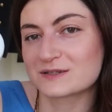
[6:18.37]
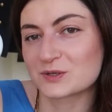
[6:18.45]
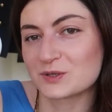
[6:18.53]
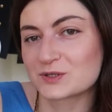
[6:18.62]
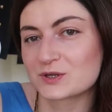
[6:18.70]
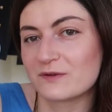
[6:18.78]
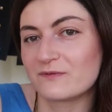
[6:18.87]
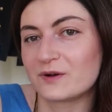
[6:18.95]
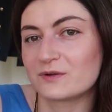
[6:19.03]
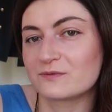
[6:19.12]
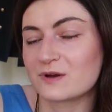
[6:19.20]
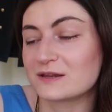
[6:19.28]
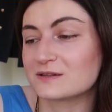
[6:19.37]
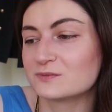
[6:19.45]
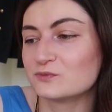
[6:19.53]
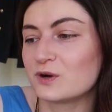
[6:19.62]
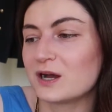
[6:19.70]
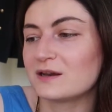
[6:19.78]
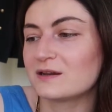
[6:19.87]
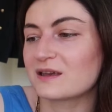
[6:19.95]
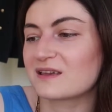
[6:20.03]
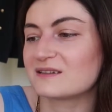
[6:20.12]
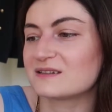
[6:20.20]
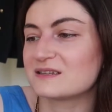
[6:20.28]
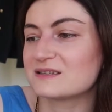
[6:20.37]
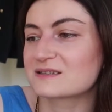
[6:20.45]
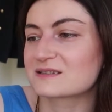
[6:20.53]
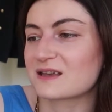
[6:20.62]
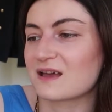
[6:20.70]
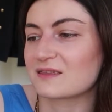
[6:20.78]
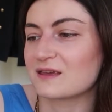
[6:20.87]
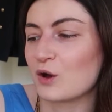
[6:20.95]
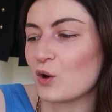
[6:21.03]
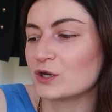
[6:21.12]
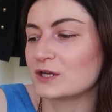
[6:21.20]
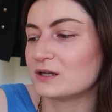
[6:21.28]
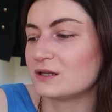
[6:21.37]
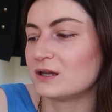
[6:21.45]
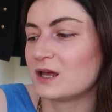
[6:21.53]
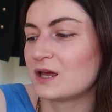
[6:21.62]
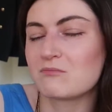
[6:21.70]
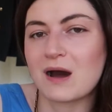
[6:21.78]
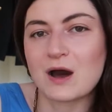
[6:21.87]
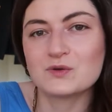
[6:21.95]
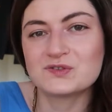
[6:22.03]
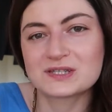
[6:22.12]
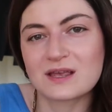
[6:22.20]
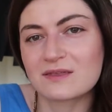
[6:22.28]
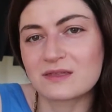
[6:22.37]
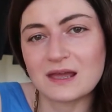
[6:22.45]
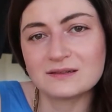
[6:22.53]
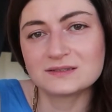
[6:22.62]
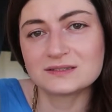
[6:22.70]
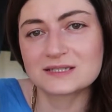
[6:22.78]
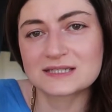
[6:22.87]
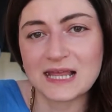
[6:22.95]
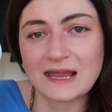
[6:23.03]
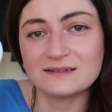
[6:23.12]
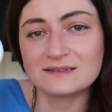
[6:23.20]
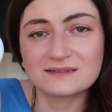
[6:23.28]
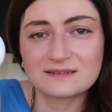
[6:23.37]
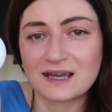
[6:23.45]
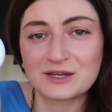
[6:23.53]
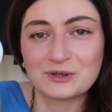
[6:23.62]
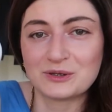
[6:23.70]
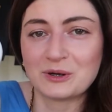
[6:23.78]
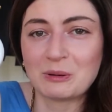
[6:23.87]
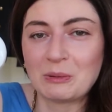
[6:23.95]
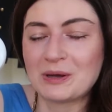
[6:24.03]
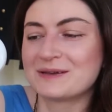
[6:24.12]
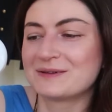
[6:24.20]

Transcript: is also a very random one. It is uh, the Odol Mouse scent. scent. I don't know